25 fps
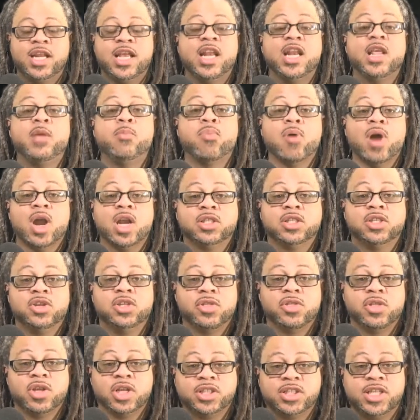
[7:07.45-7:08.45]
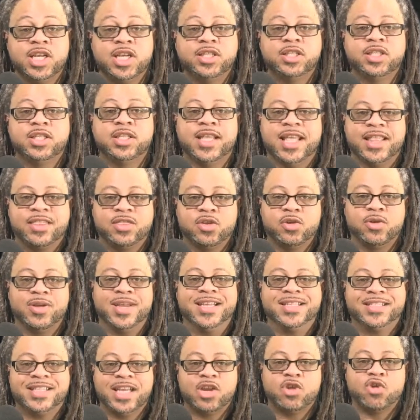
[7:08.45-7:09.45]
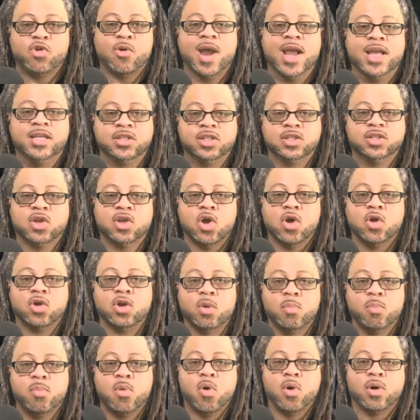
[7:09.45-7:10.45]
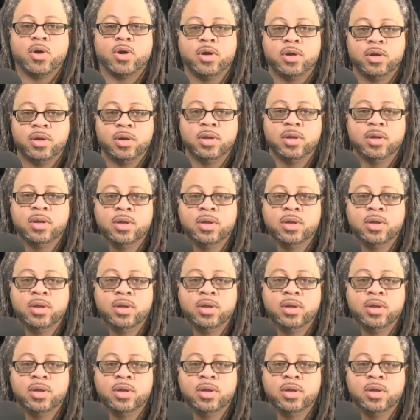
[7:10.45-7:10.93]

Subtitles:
and he brought it to their attention that there is a crisis on the border.